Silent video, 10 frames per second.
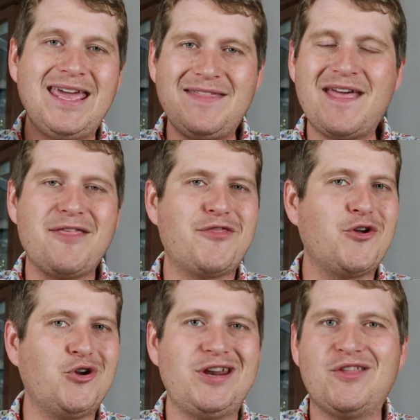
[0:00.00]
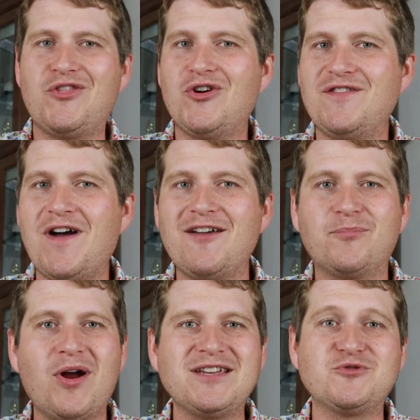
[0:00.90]
in that 30 to
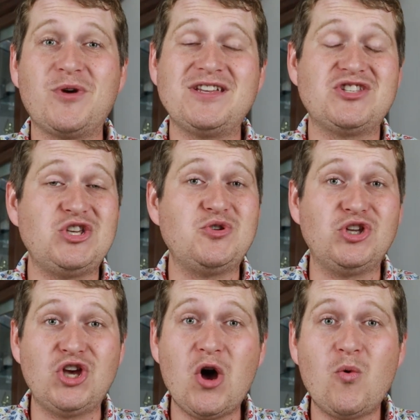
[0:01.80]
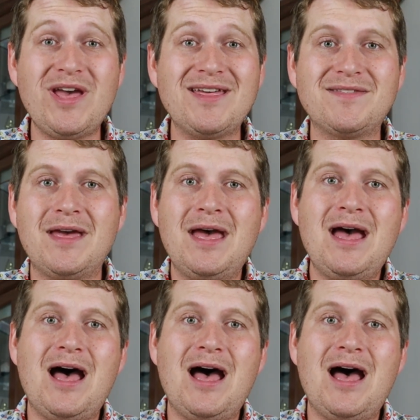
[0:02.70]
35 price range that you could go with,